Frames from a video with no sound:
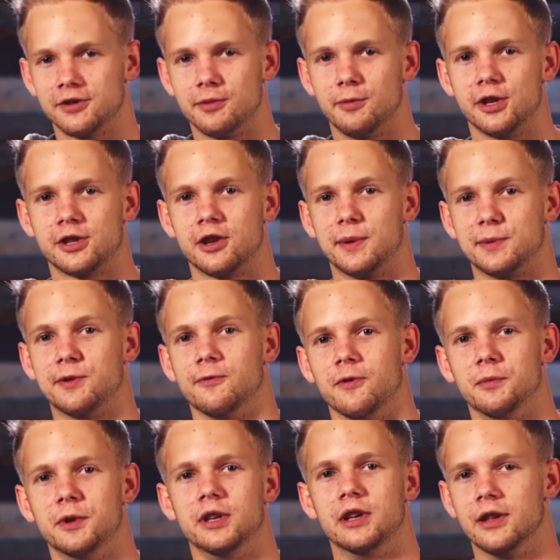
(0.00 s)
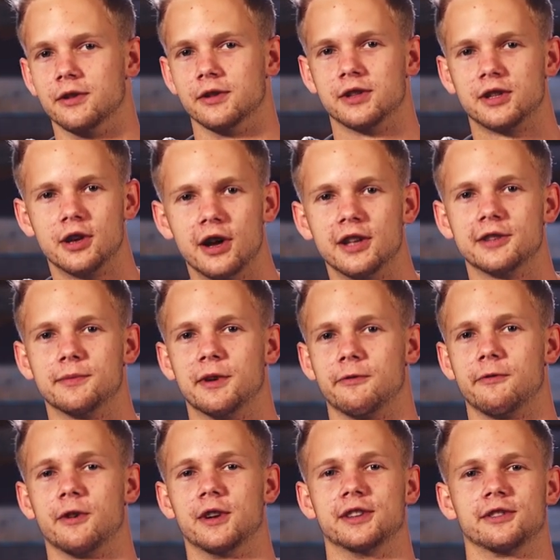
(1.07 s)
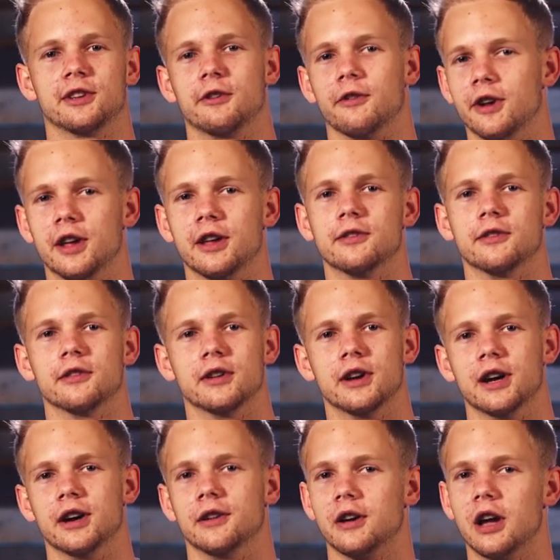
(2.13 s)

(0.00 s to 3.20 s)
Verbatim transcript: is the best option for me, and there's tons of my friends that are at other uh,